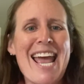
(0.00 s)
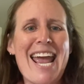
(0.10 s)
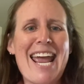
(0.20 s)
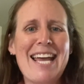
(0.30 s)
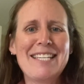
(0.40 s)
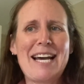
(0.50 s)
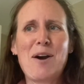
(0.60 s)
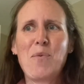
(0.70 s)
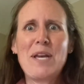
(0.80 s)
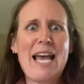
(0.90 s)

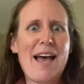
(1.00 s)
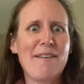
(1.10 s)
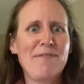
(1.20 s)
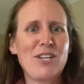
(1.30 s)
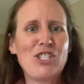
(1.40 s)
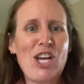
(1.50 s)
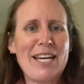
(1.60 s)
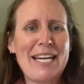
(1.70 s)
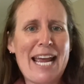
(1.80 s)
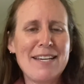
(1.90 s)
And we have Jade
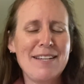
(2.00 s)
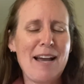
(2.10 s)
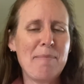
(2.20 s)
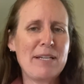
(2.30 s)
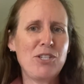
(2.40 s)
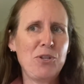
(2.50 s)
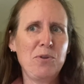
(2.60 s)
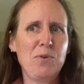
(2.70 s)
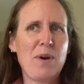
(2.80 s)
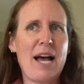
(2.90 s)
and Andy coming
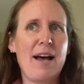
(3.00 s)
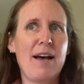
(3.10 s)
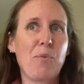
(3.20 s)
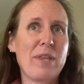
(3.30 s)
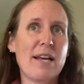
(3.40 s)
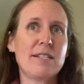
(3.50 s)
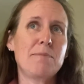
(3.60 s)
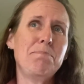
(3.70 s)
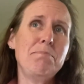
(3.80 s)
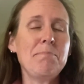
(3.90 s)
with
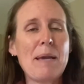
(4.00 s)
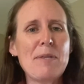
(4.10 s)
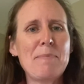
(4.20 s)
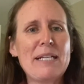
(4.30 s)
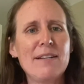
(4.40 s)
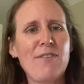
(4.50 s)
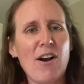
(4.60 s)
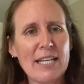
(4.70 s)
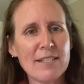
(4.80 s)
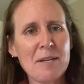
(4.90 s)
us maybe the middle of
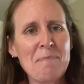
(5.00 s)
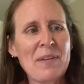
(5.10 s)
August.